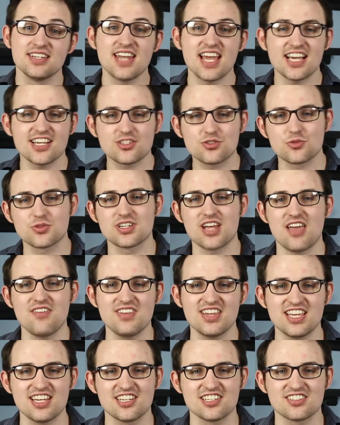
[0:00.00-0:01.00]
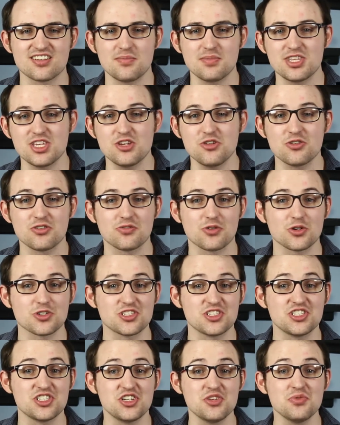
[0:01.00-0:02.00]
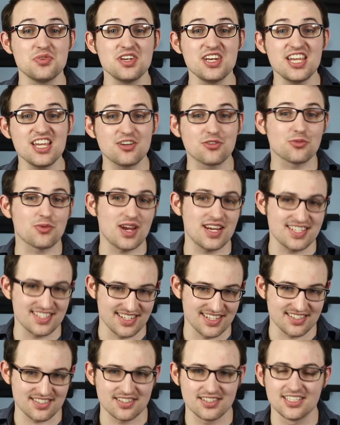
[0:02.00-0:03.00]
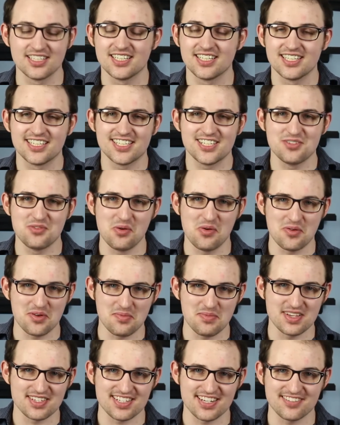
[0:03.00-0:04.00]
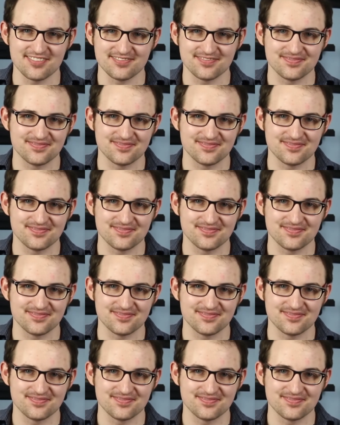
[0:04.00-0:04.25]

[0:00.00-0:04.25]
Next, we're diving into some of the universe's unique races. You won't want to miss it.